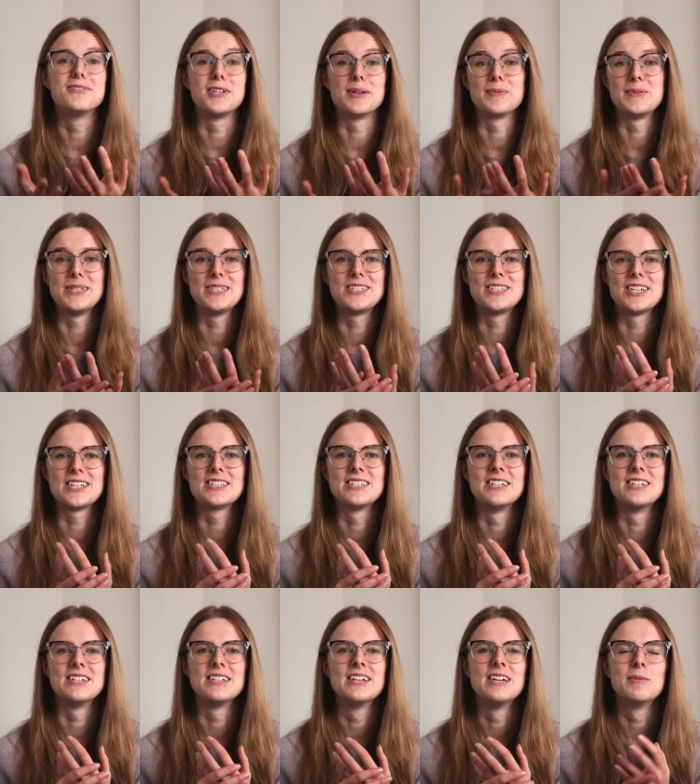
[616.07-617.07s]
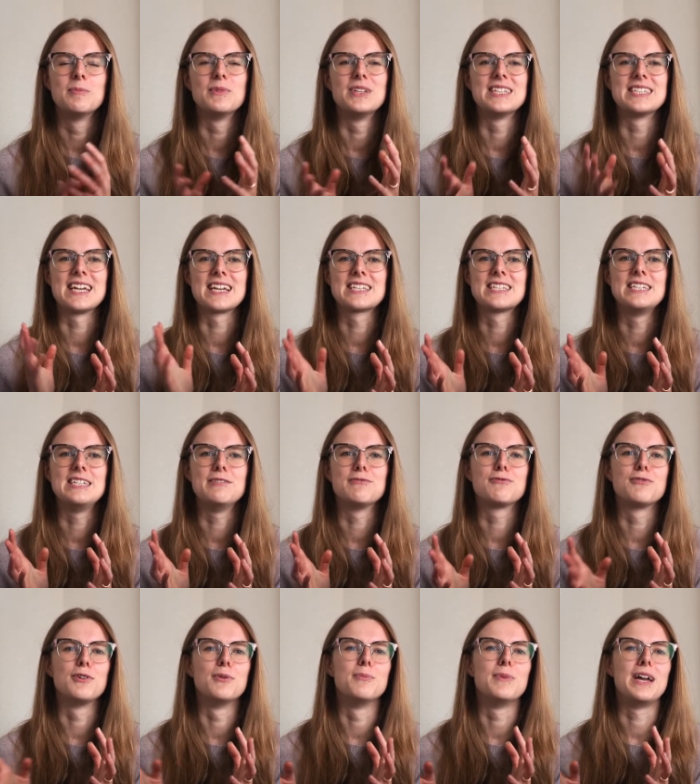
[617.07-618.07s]
Japanese chestnut, but it's actually
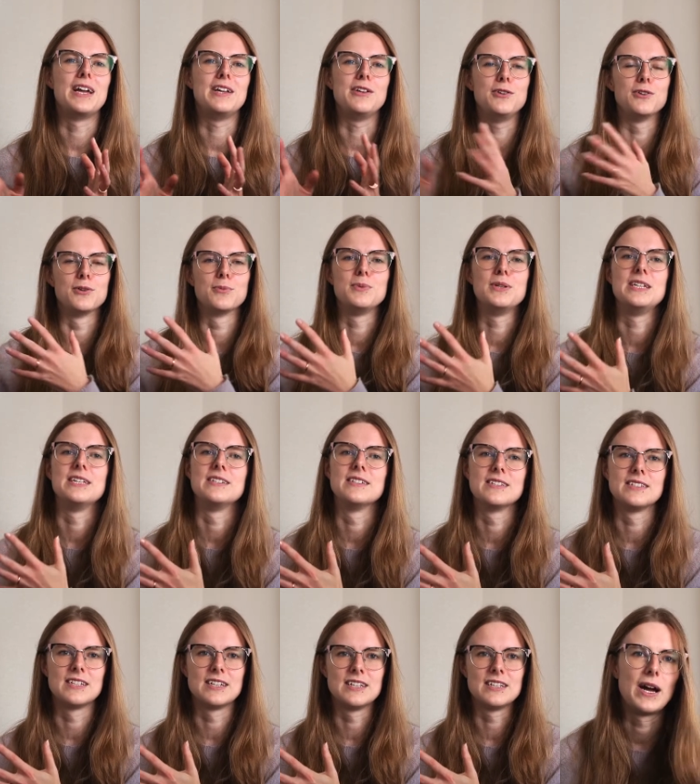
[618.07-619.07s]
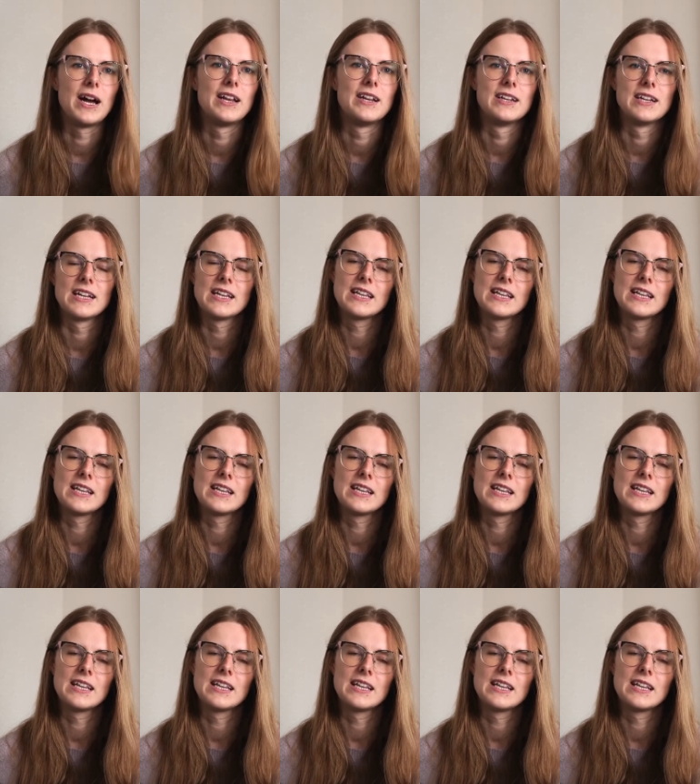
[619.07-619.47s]
from a European dessert and I